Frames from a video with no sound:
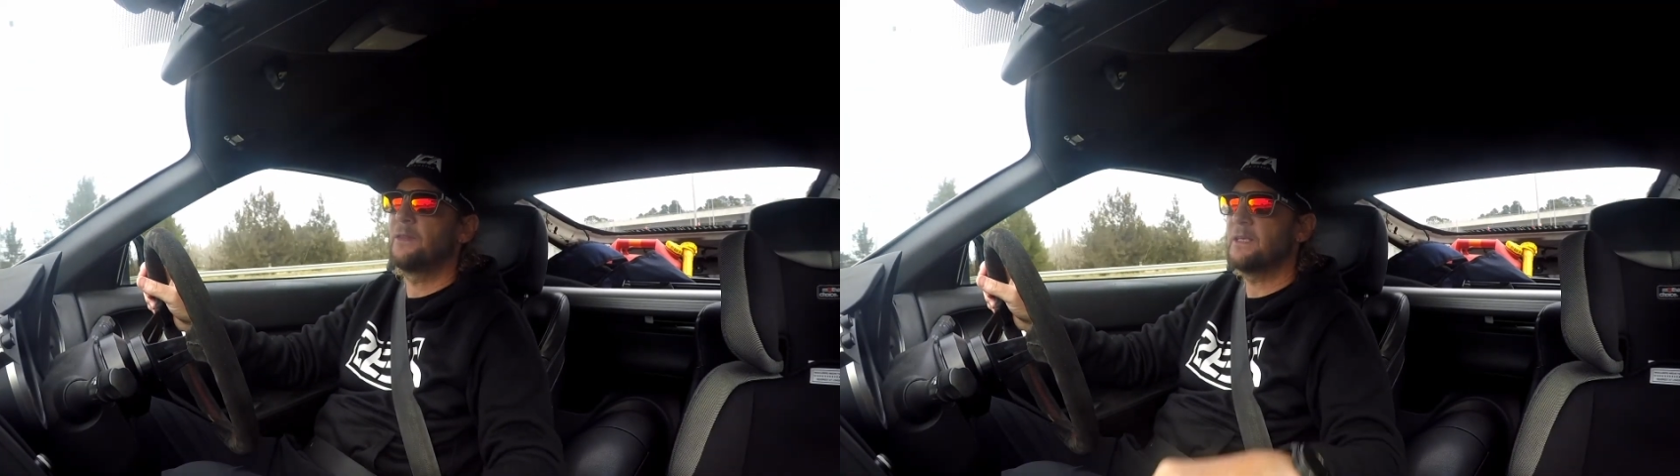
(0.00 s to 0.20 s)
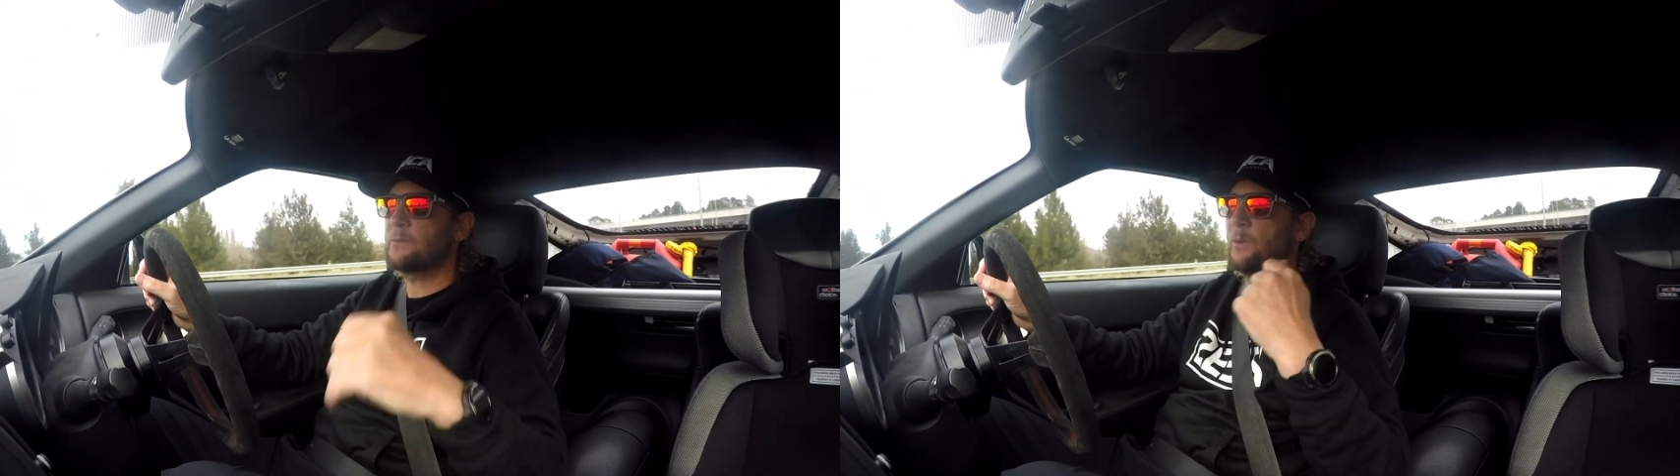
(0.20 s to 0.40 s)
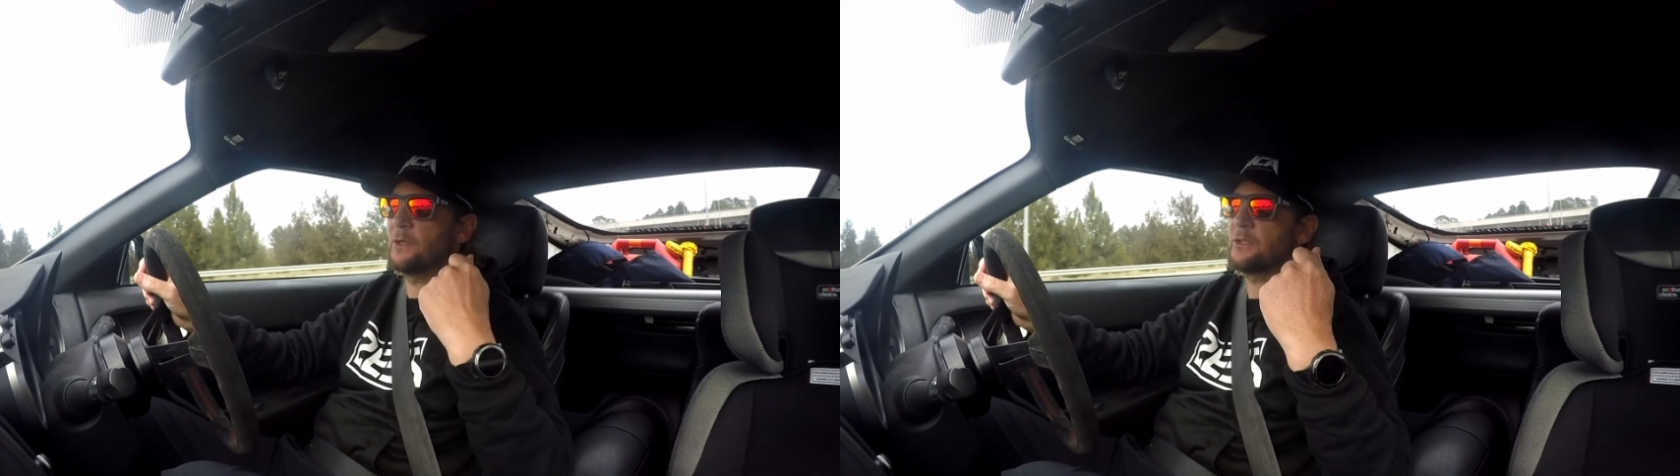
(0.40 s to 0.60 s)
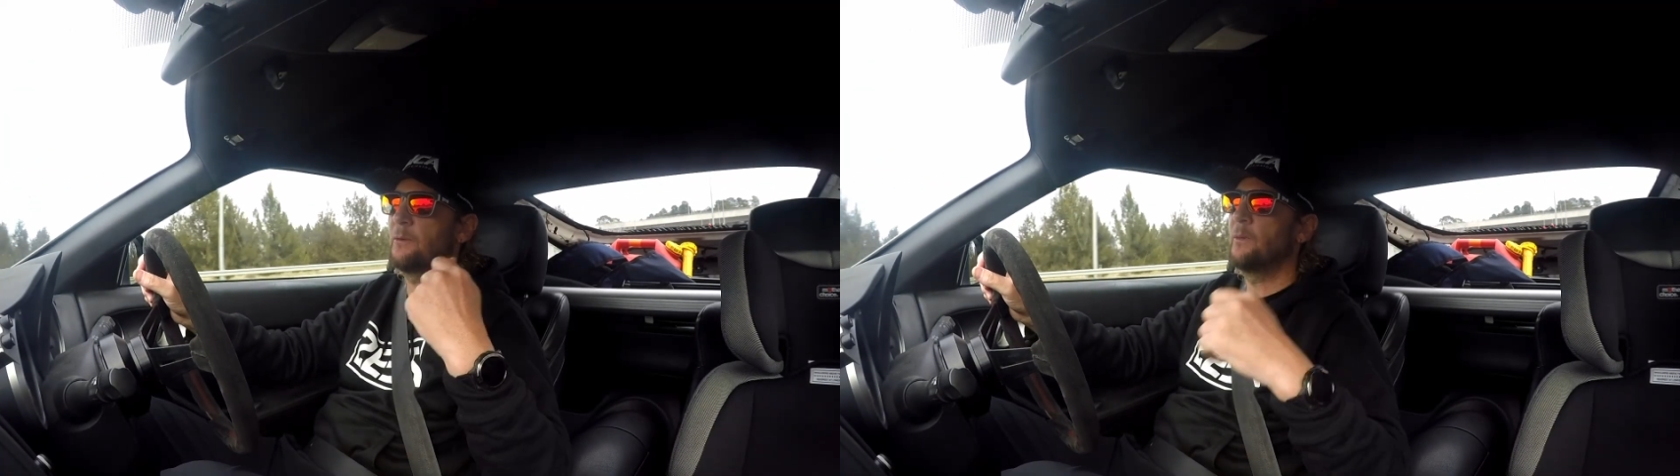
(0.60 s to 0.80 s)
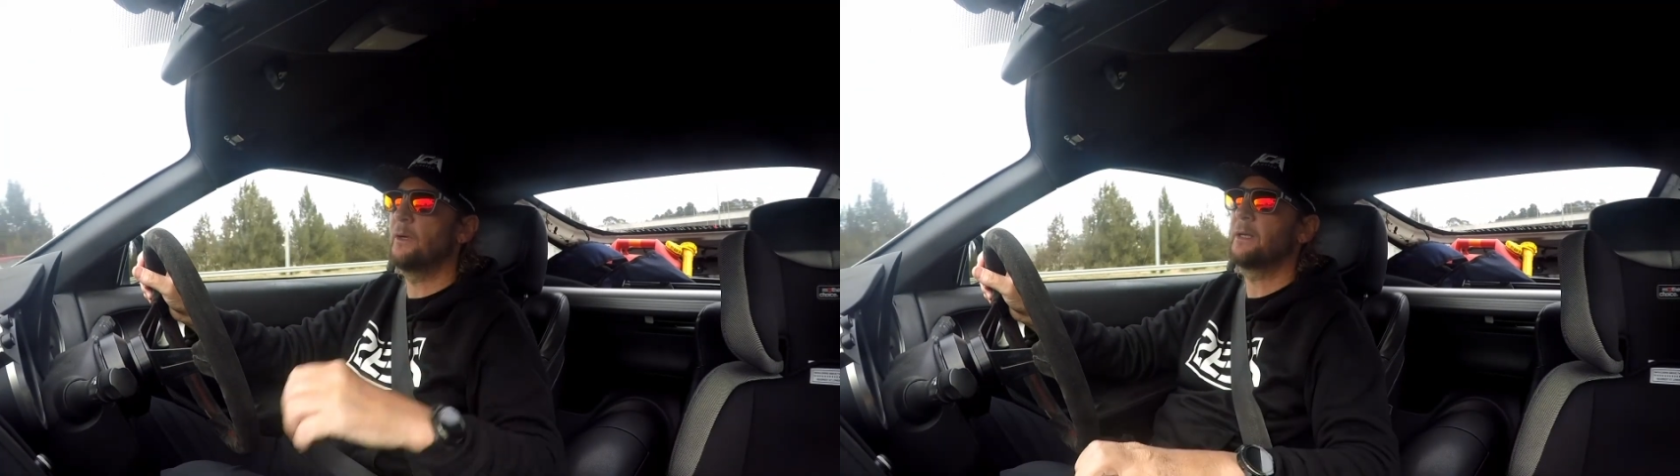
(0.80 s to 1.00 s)
this watch
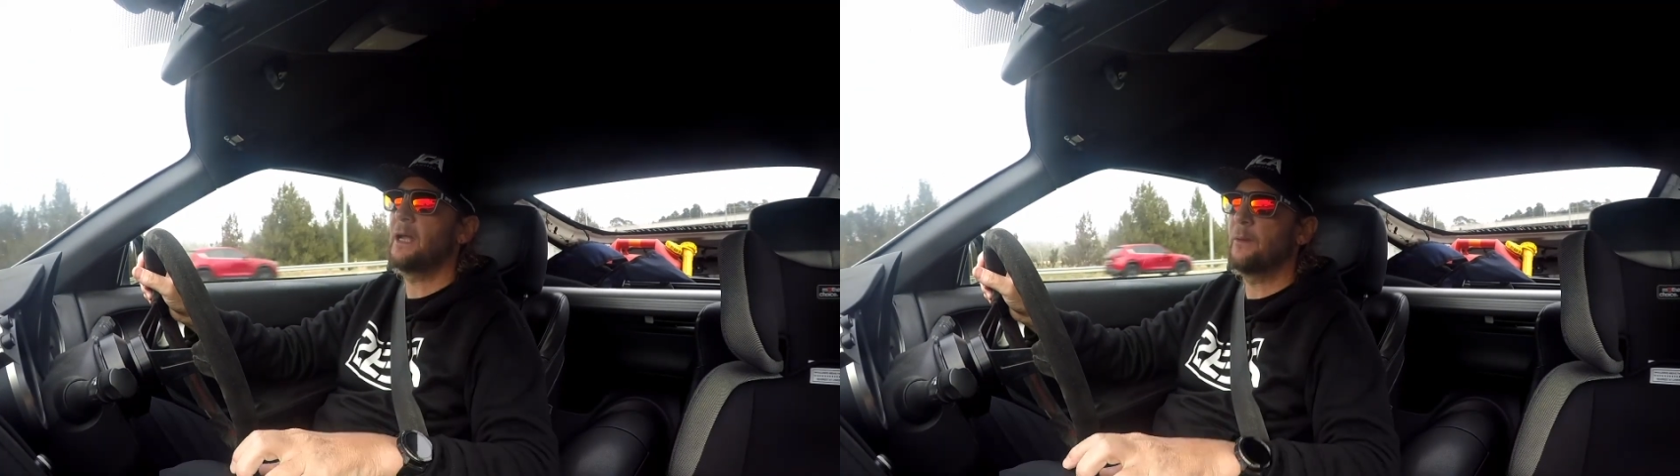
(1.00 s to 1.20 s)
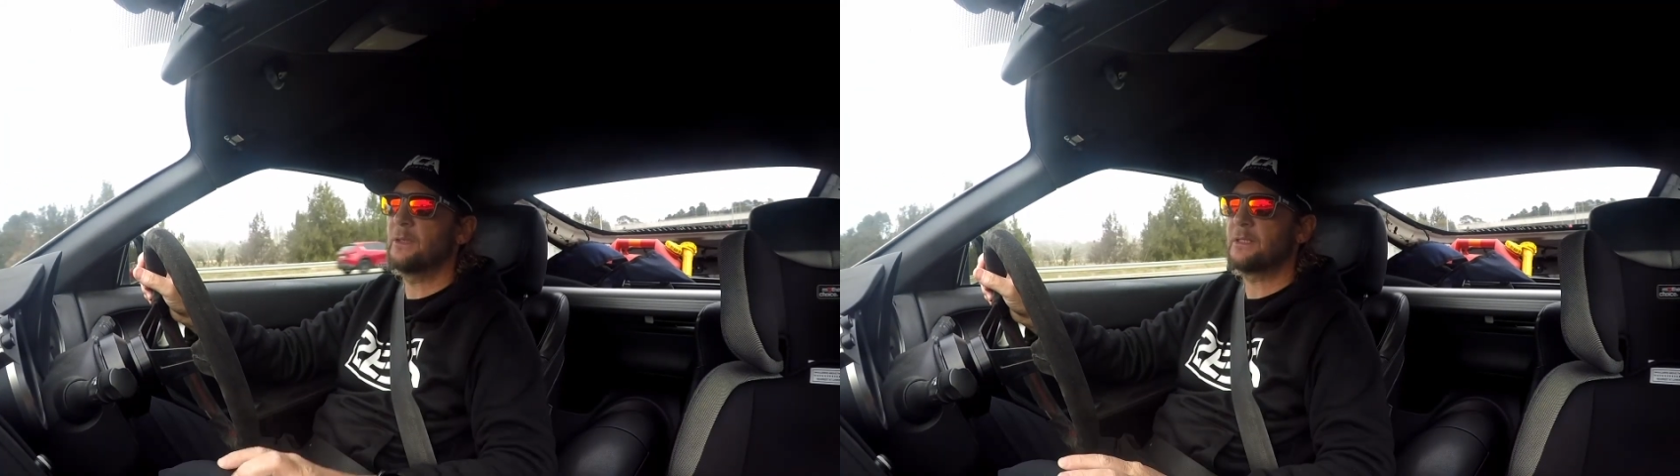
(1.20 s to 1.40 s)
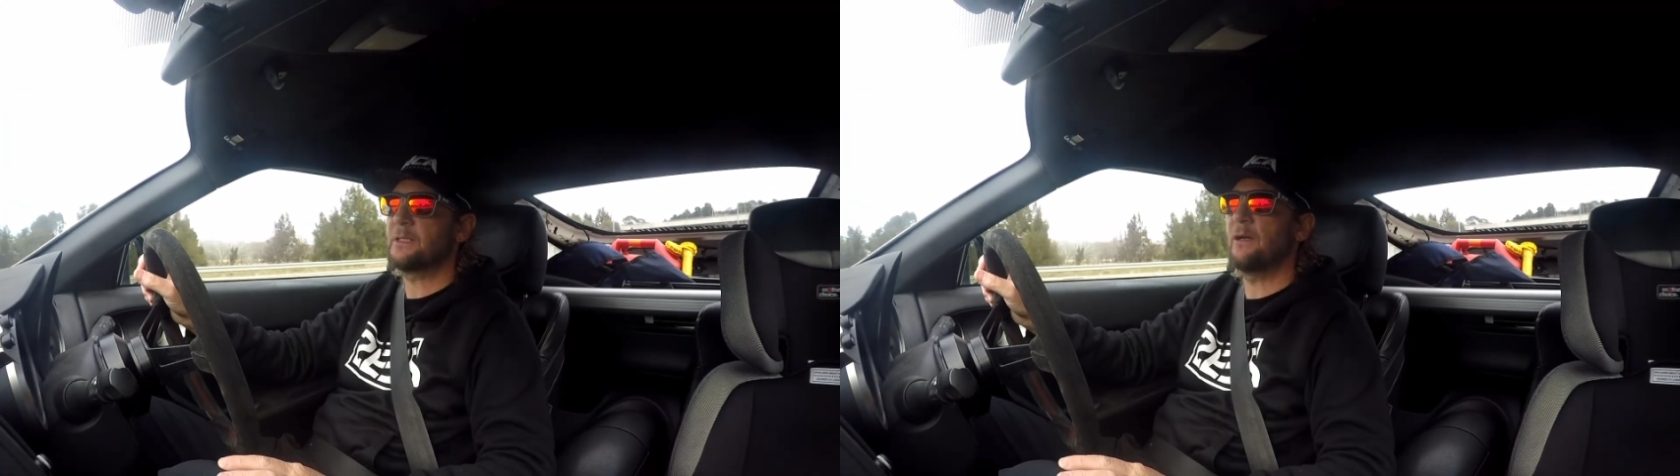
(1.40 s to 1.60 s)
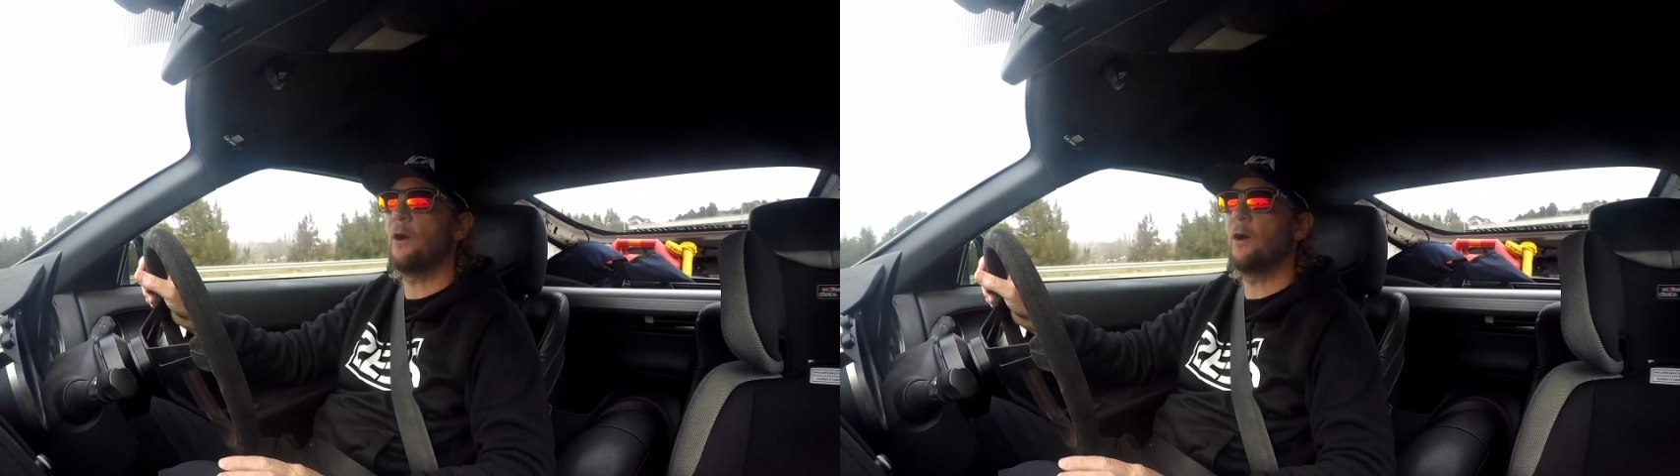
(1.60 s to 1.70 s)
I'm wearing now, which is the